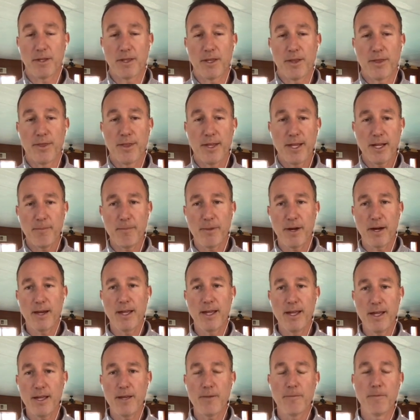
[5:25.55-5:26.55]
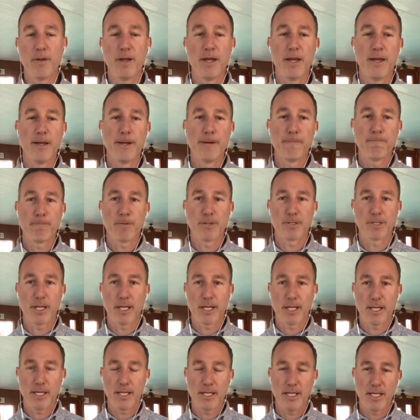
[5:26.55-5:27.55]
And the thing about him is
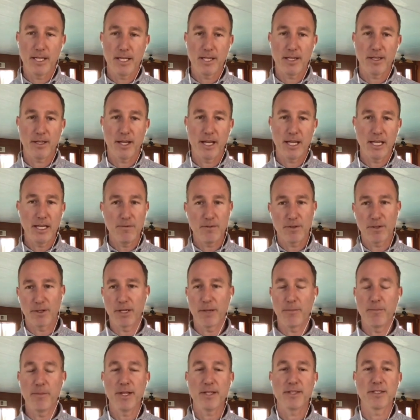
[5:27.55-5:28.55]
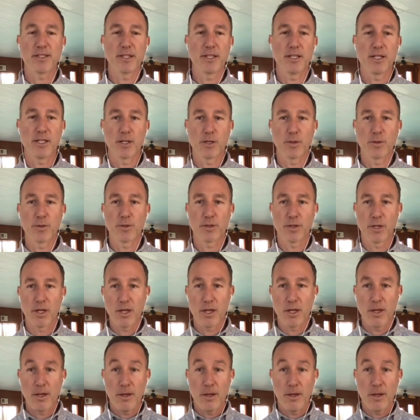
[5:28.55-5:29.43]
that he, and he even admits it, he goes,